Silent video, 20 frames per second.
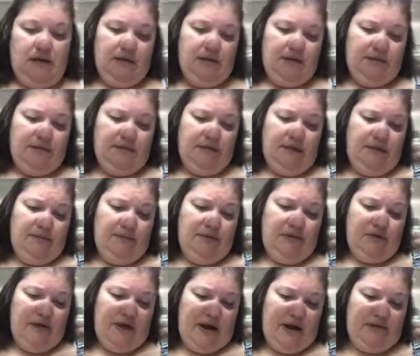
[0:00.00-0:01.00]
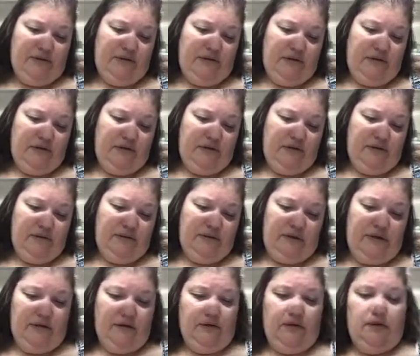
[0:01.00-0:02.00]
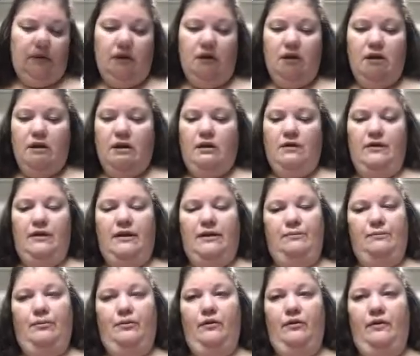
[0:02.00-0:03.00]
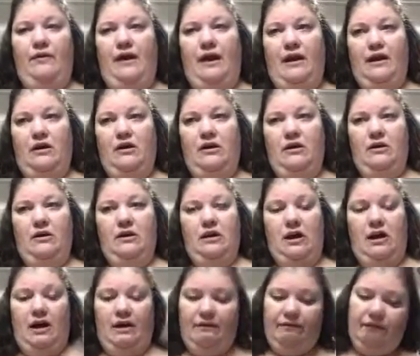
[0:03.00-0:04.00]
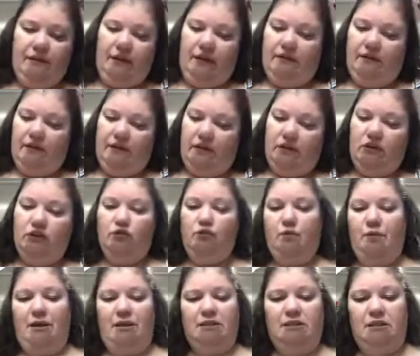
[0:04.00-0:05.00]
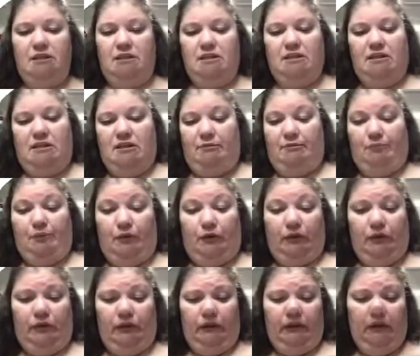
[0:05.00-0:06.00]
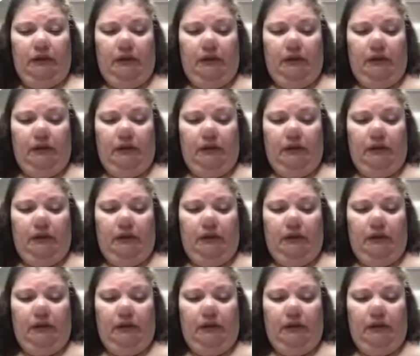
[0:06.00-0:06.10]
Sometimes you have to, when you're going to pull that card off, give it a twist instead of pull.